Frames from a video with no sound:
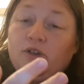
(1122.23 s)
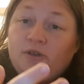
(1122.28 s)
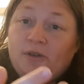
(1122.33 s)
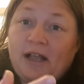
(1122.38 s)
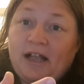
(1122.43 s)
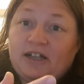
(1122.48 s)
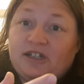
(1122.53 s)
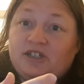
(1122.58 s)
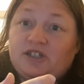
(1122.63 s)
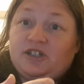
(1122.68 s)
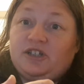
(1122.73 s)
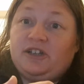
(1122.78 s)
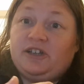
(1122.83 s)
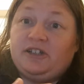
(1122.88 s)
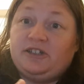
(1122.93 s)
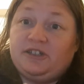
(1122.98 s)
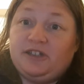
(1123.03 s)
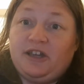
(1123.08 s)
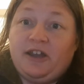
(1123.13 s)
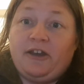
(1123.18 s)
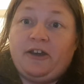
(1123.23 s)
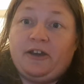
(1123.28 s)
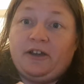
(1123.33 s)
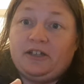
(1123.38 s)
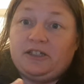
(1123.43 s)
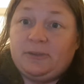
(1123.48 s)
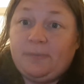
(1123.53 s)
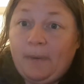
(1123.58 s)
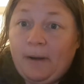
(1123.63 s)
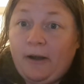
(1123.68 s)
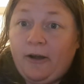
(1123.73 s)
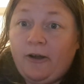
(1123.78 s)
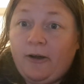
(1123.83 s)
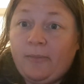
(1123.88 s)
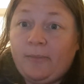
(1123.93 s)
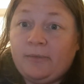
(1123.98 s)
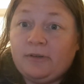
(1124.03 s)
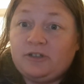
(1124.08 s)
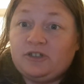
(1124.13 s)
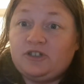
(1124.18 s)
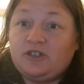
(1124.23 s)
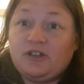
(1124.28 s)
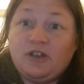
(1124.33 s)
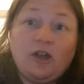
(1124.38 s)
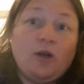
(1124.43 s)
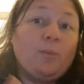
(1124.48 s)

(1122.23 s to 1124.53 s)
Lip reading: actually did an experiment